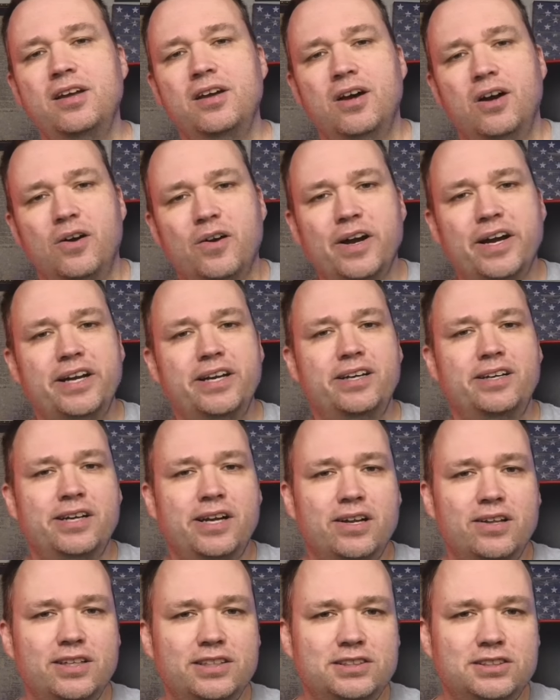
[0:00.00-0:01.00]
All right, now
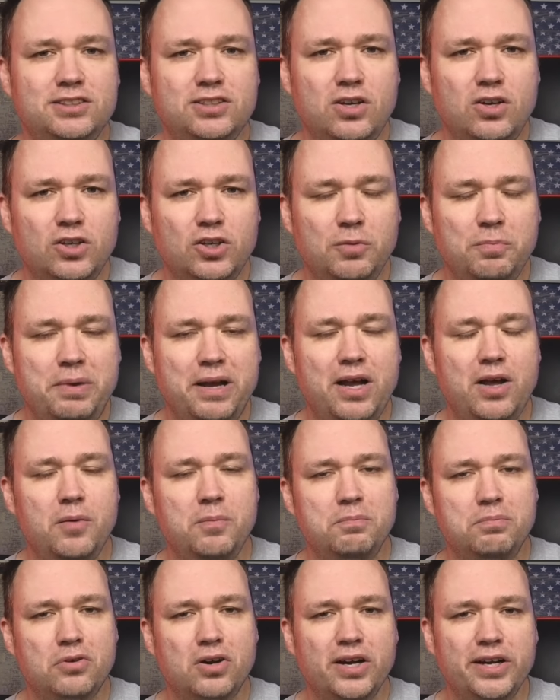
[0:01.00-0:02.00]
let's talk
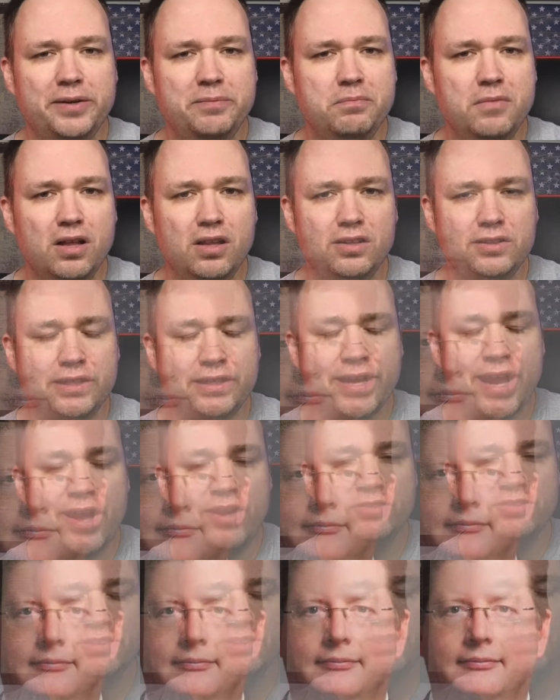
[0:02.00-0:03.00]
about Bryan
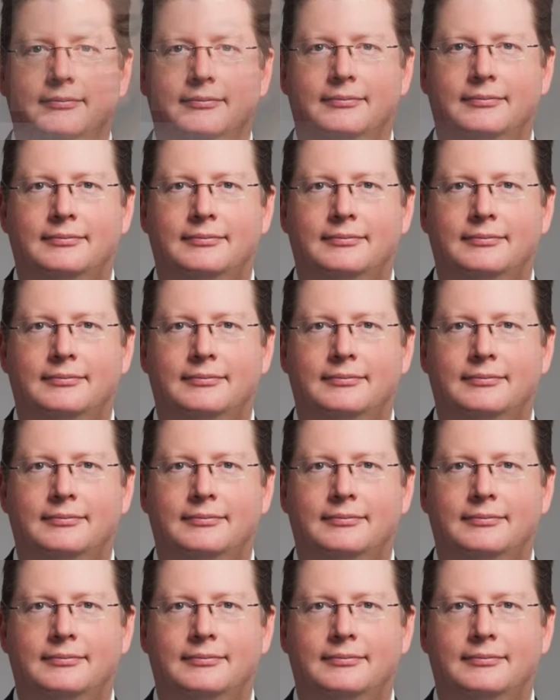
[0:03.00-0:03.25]
Malinowski.